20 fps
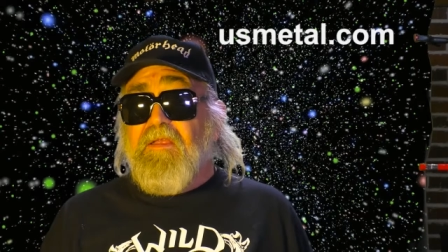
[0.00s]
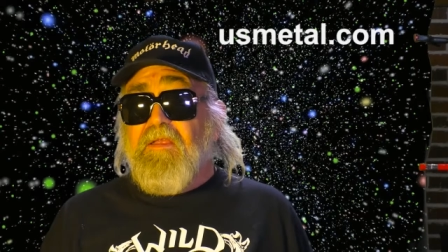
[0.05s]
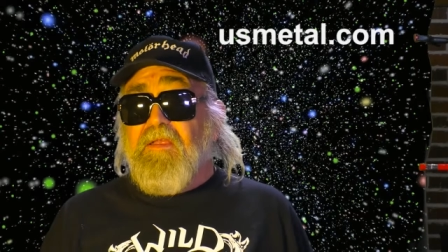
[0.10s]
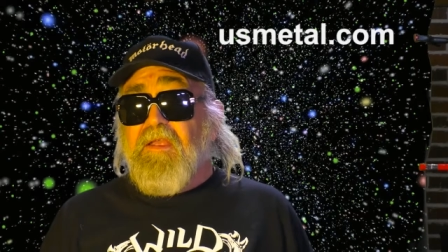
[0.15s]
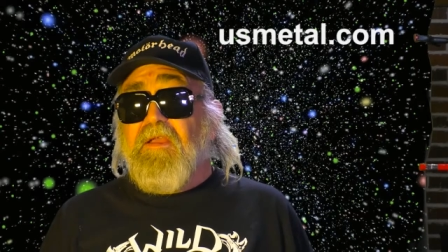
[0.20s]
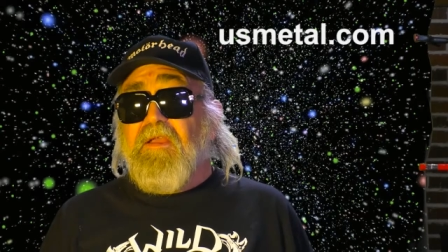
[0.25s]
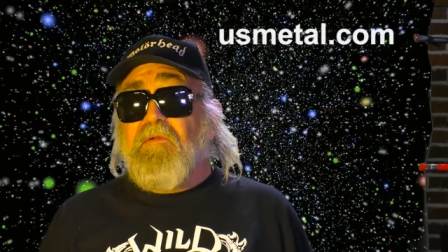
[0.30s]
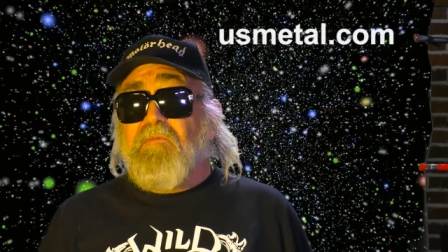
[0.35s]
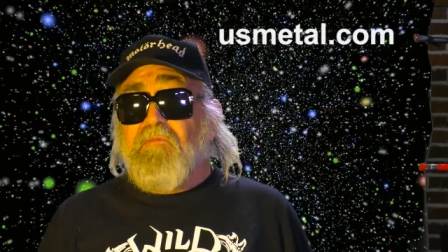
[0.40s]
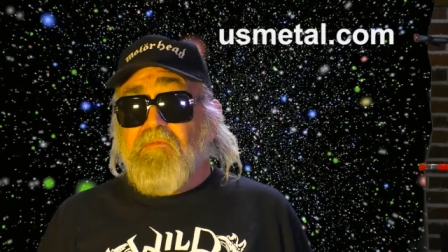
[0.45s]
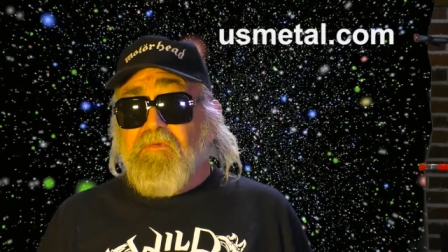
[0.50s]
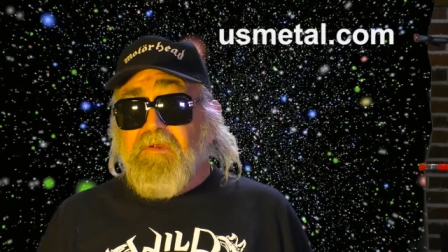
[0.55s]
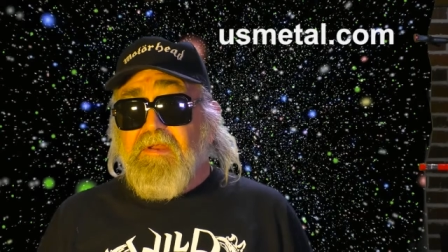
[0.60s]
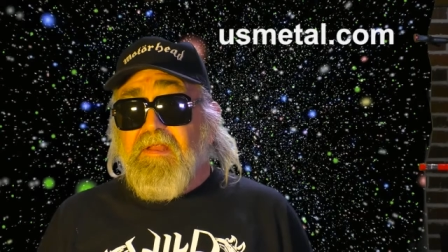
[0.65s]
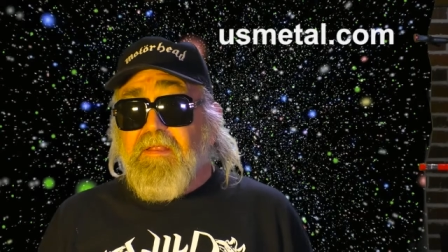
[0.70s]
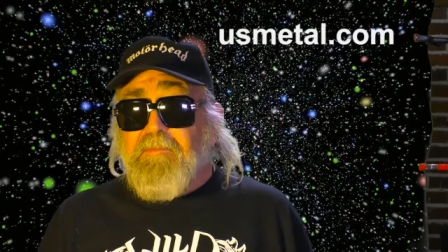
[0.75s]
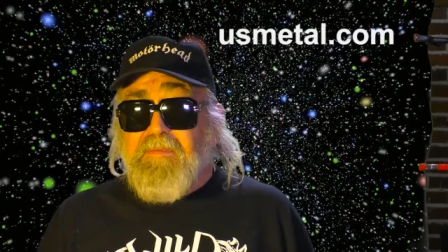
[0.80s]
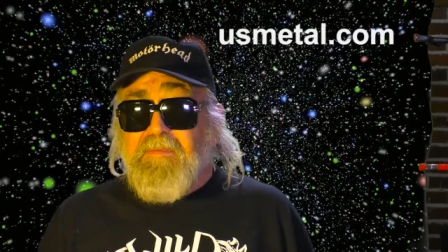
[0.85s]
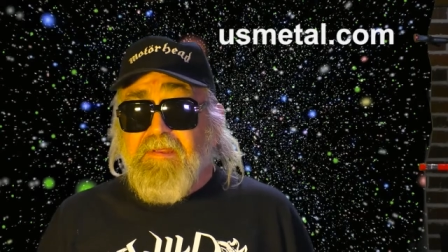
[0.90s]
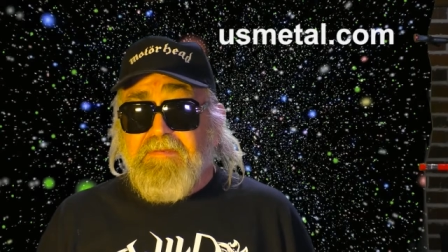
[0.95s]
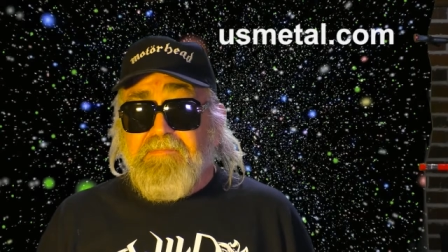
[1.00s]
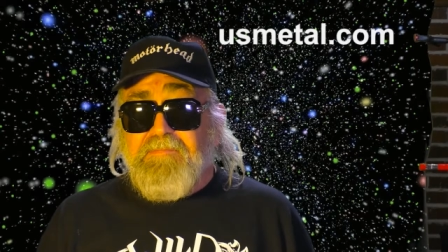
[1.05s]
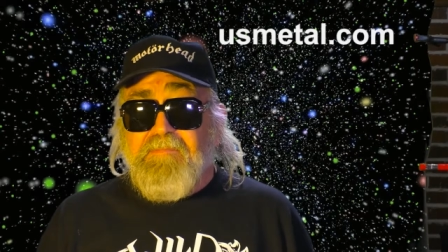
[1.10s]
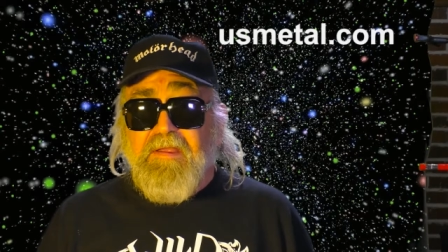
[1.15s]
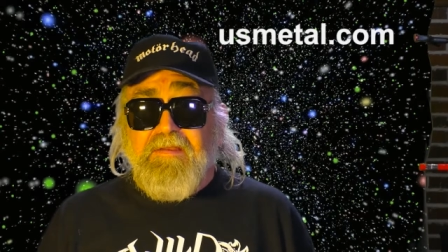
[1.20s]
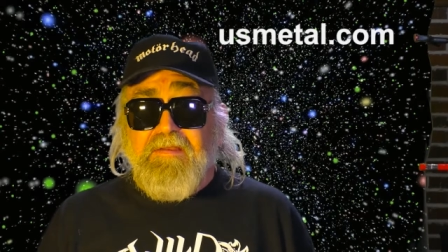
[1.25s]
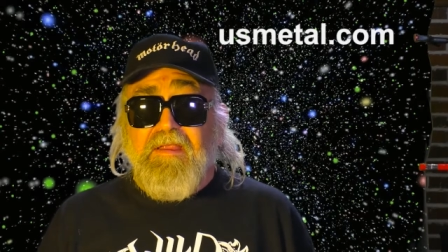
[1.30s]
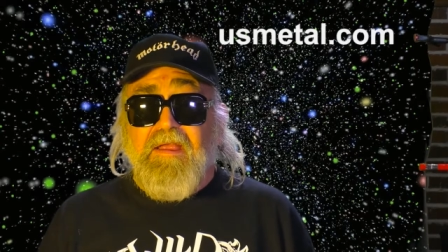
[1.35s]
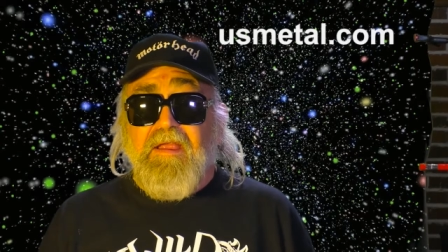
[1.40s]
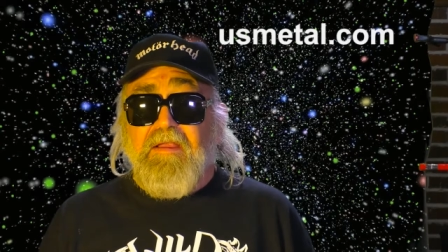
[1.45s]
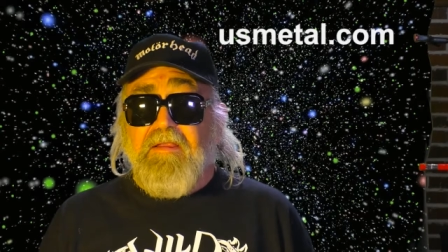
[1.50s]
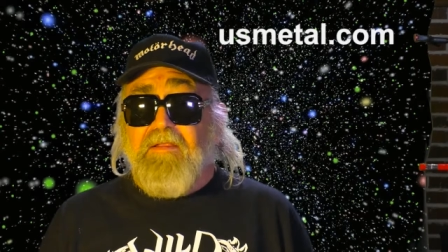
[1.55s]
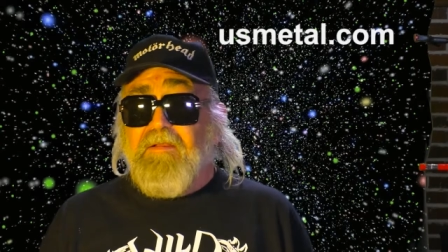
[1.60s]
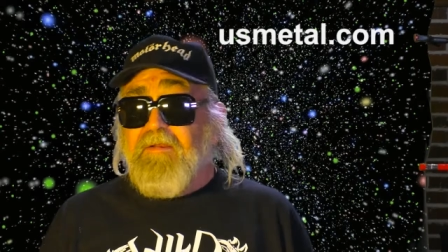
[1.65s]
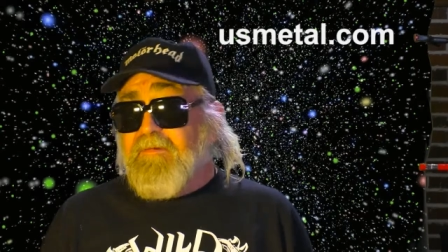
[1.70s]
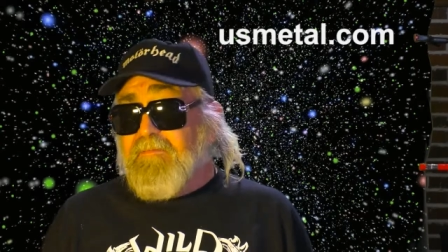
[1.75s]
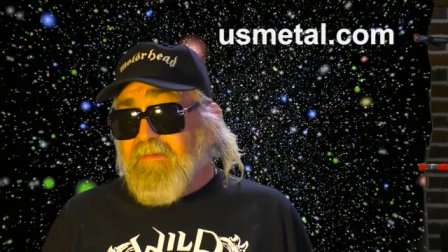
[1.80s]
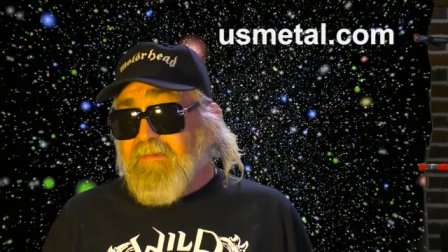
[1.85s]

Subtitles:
it could really be spectacular."